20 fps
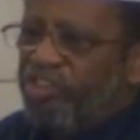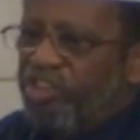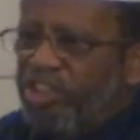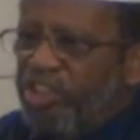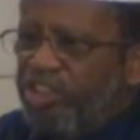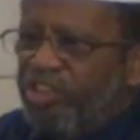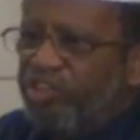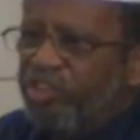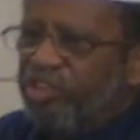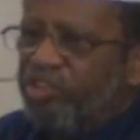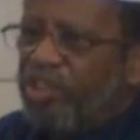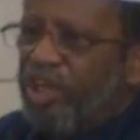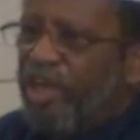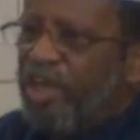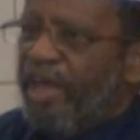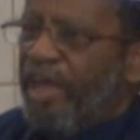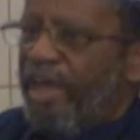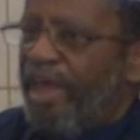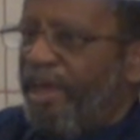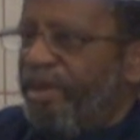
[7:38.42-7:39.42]
and Jesus,
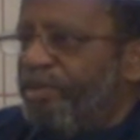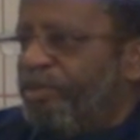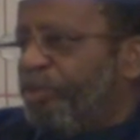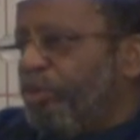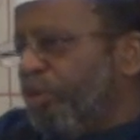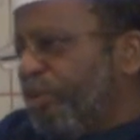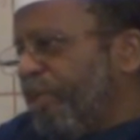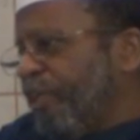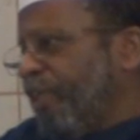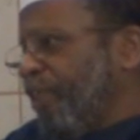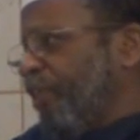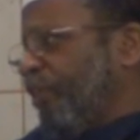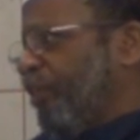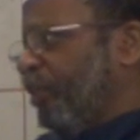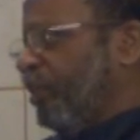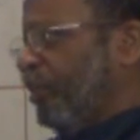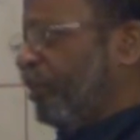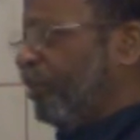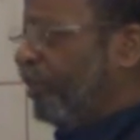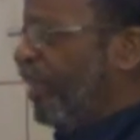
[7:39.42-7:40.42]
and took it
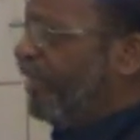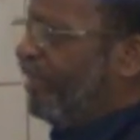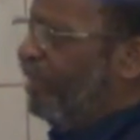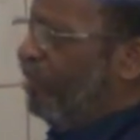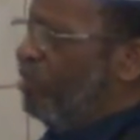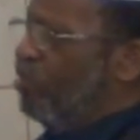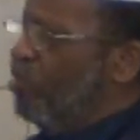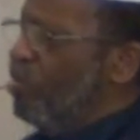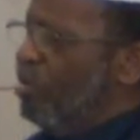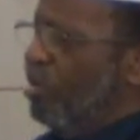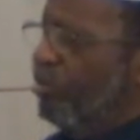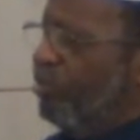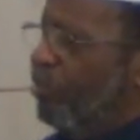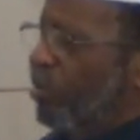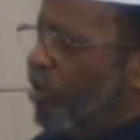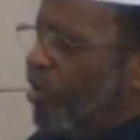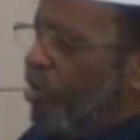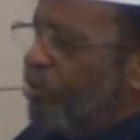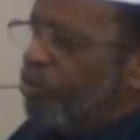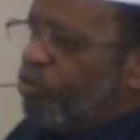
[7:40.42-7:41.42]
into the secular world
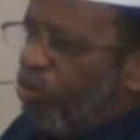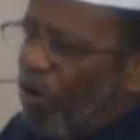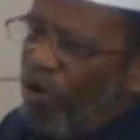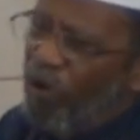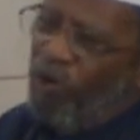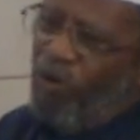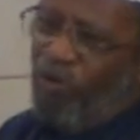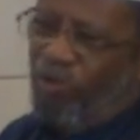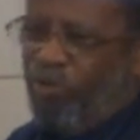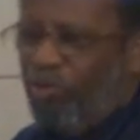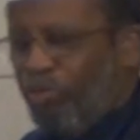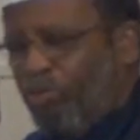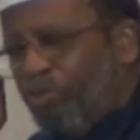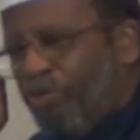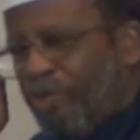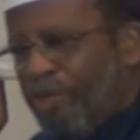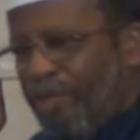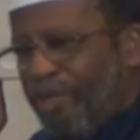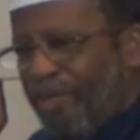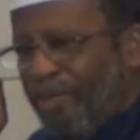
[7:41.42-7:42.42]
for
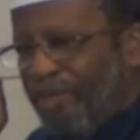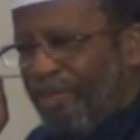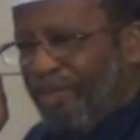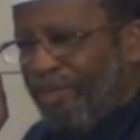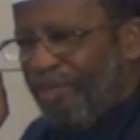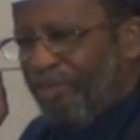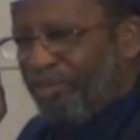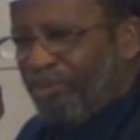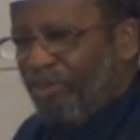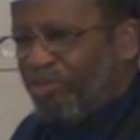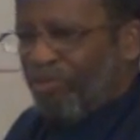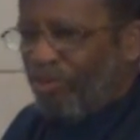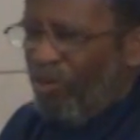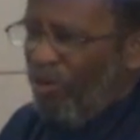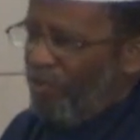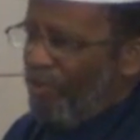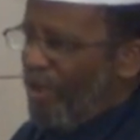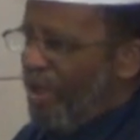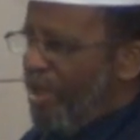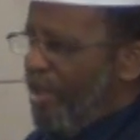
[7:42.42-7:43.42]
control. It's
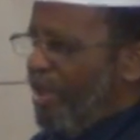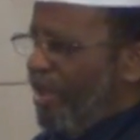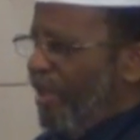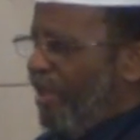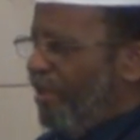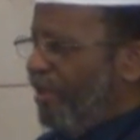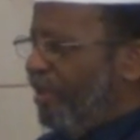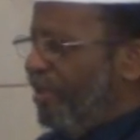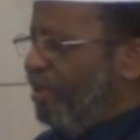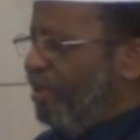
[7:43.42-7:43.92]
control. And